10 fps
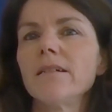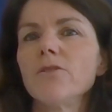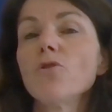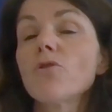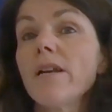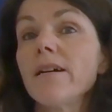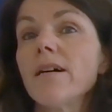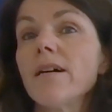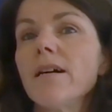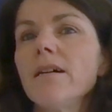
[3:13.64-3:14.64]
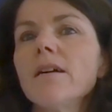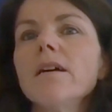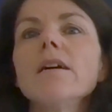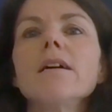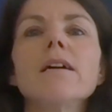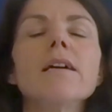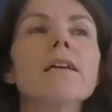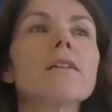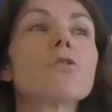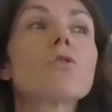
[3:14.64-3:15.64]
nuclear,
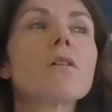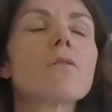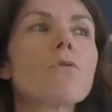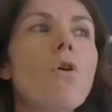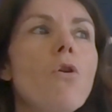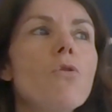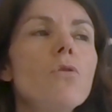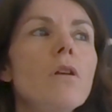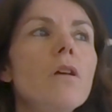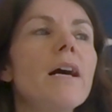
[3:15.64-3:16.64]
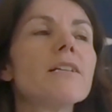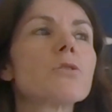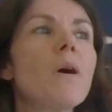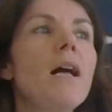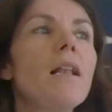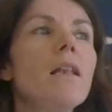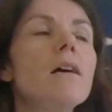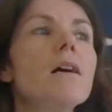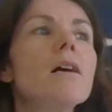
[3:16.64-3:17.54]
in coal as well.